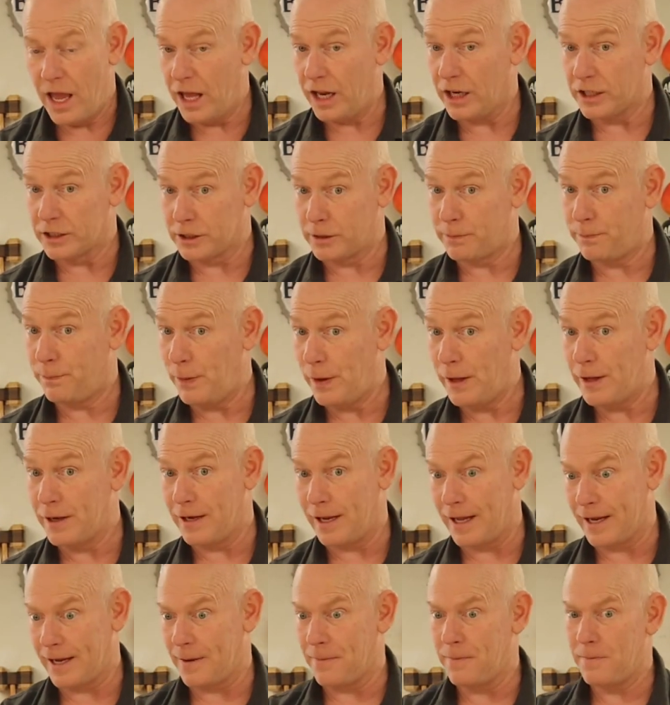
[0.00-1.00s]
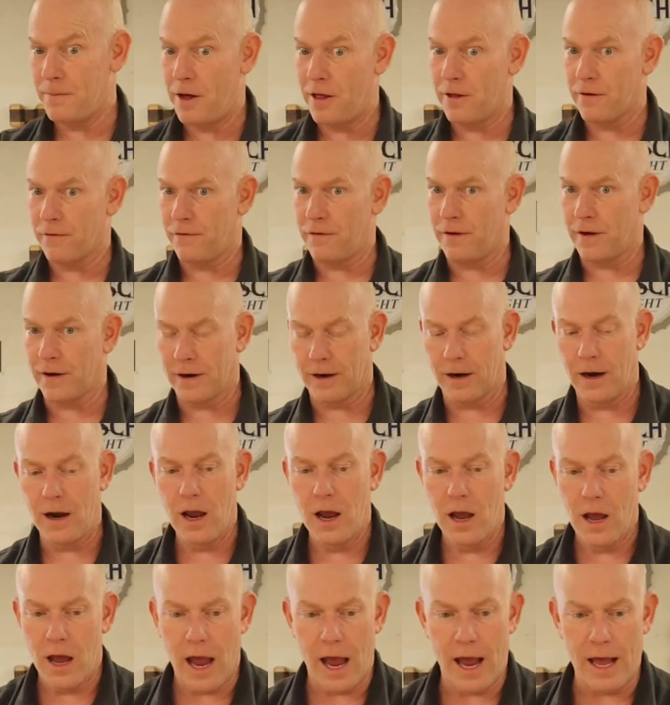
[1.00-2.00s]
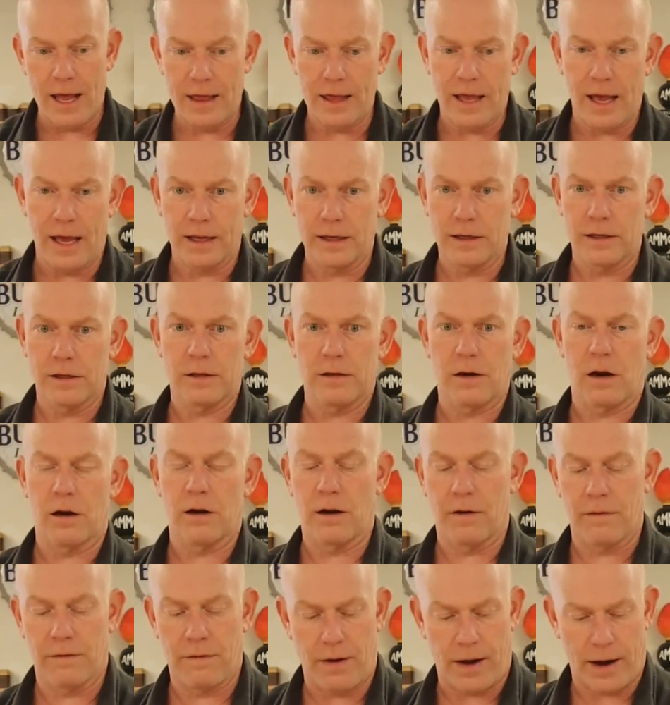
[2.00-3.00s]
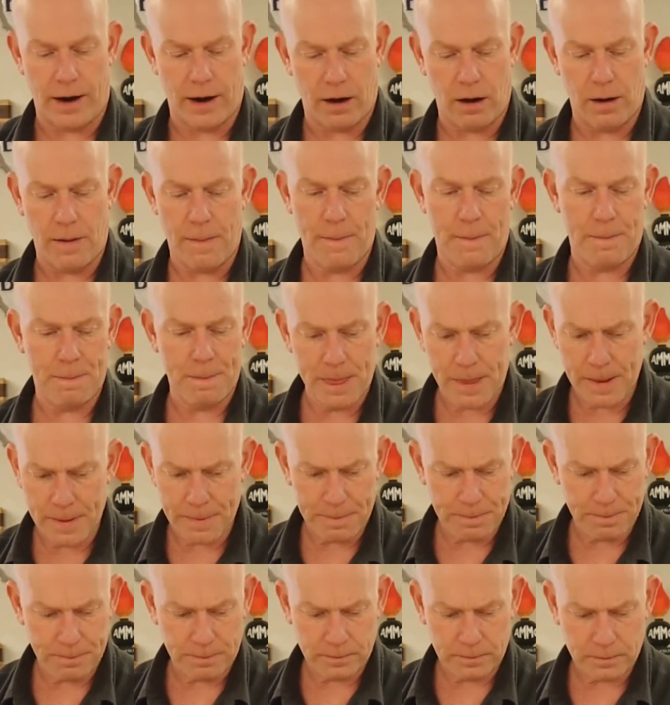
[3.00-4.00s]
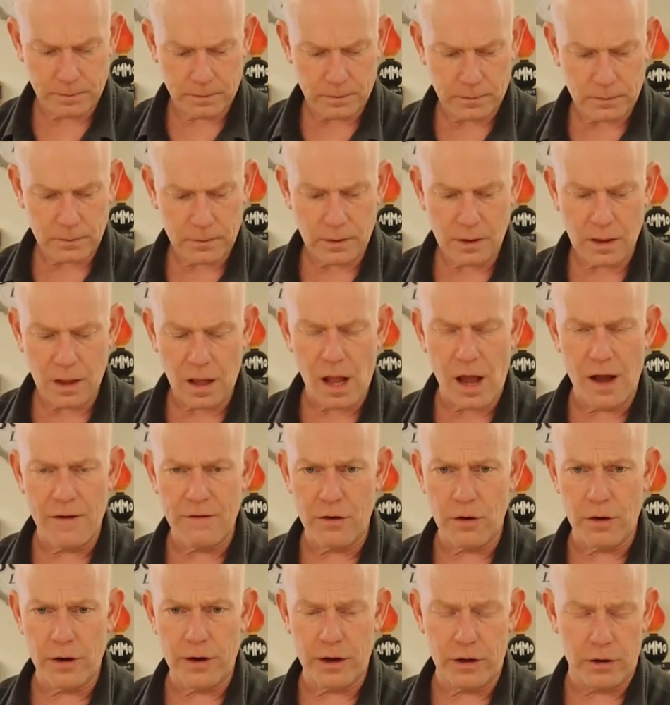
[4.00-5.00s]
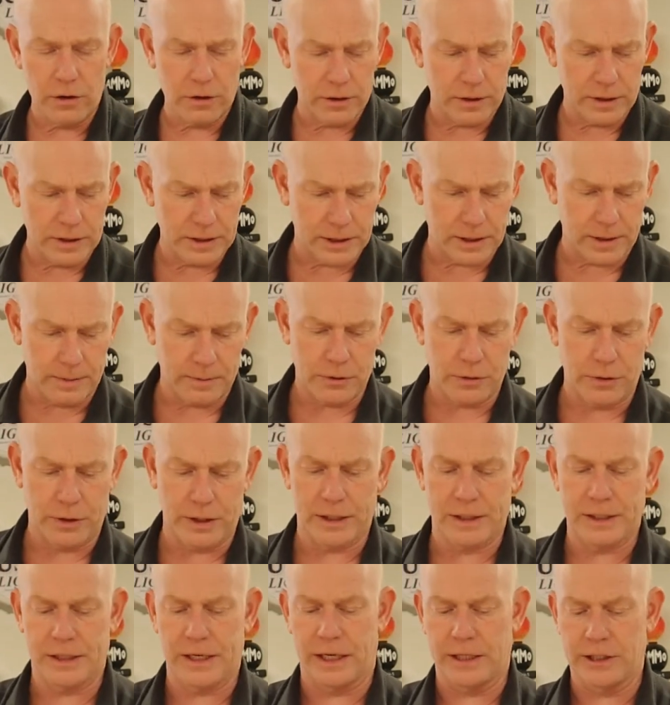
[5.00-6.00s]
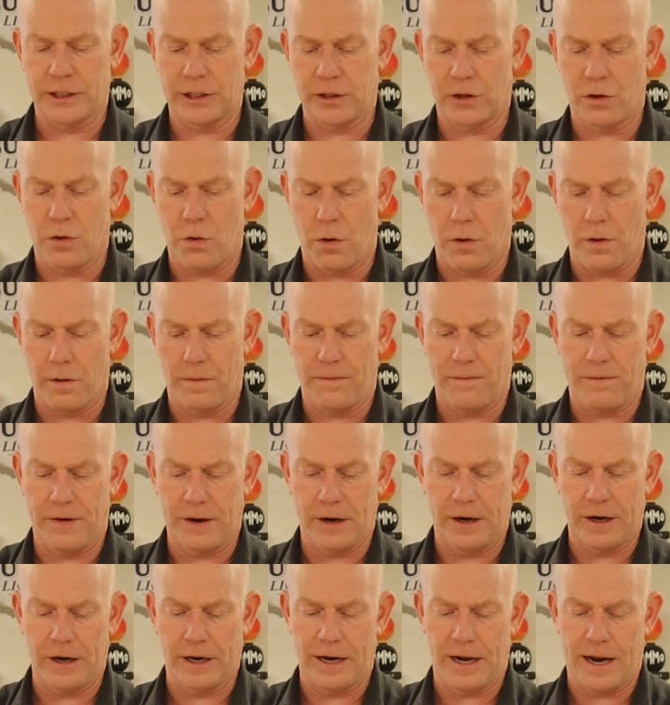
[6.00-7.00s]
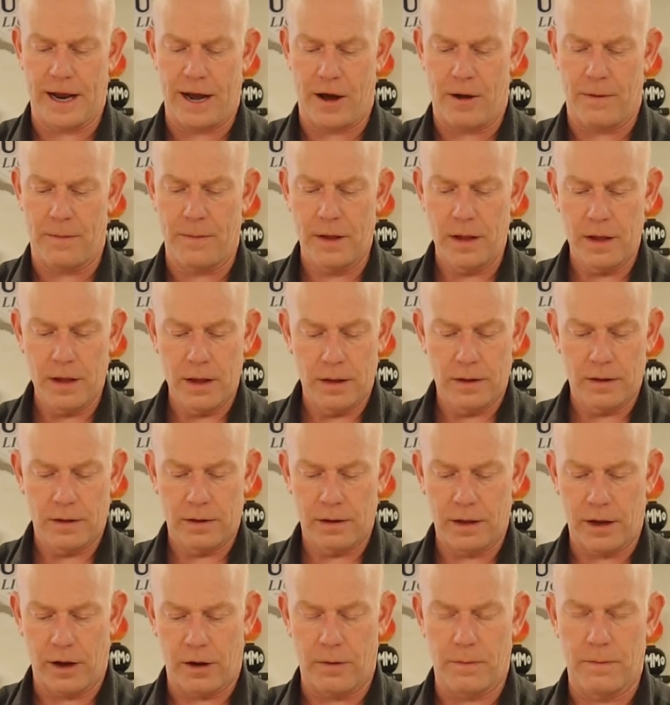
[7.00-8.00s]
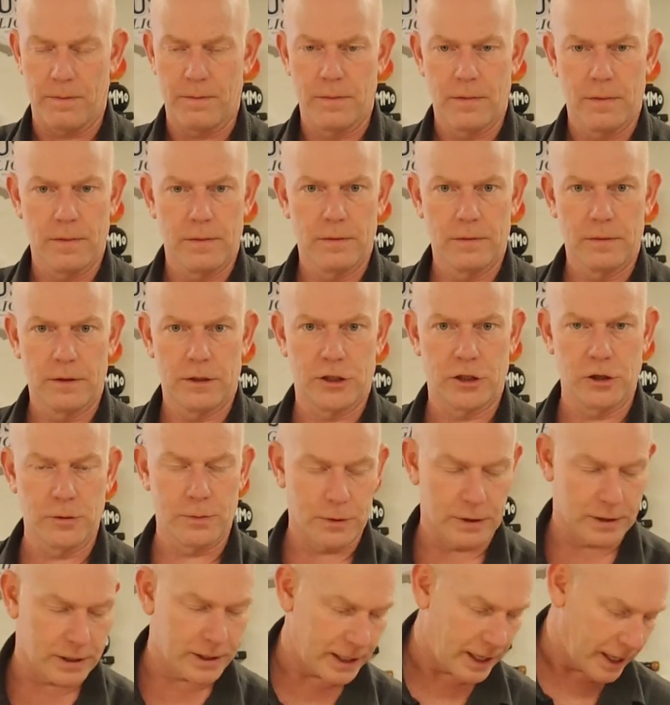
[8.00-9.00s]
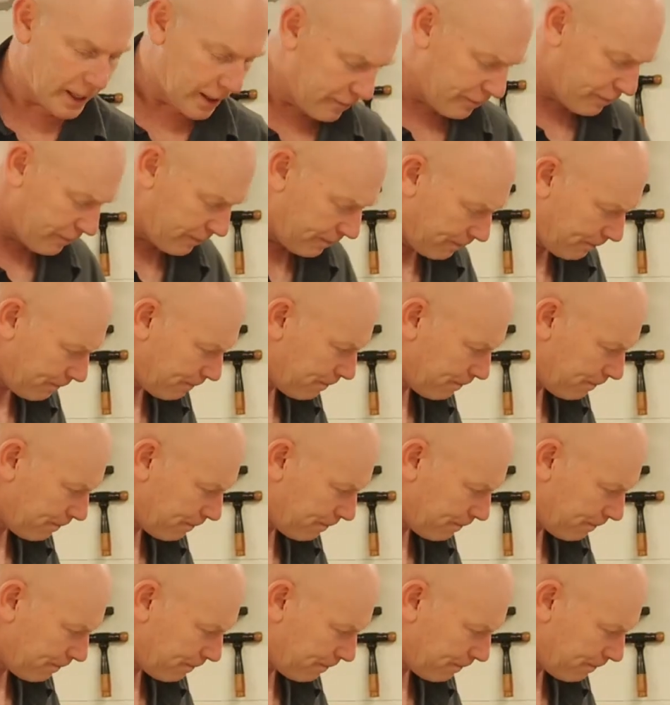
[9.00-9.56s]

it'll spin like a motherfucker and then start on fire. I've already hooked this up to an extension cord, figured it out, you know, super safe.